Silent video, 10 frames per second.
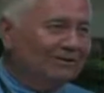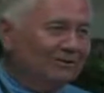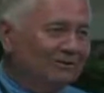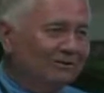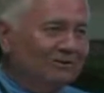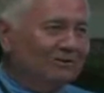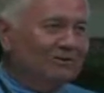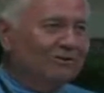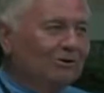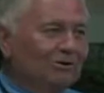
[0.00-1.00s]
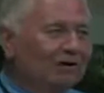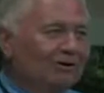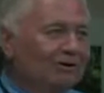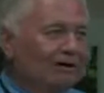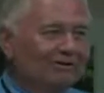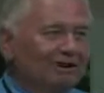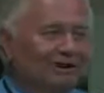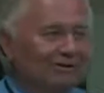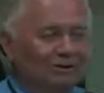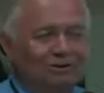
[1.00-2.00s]
So there's no radioactive
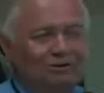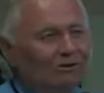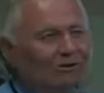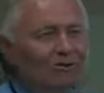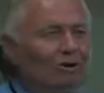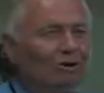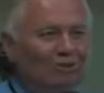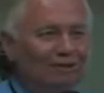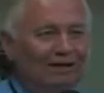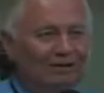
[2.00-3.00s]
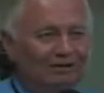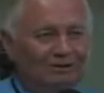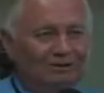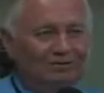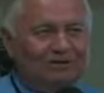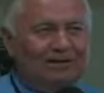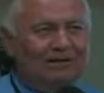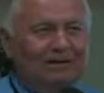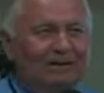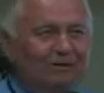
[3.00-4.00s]
isotopes and no multiple isotopes
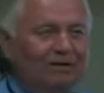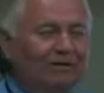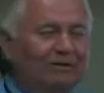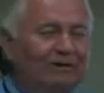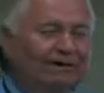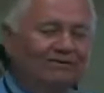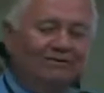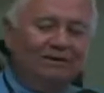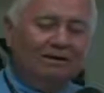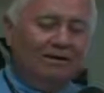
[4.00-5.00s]
like iridium has.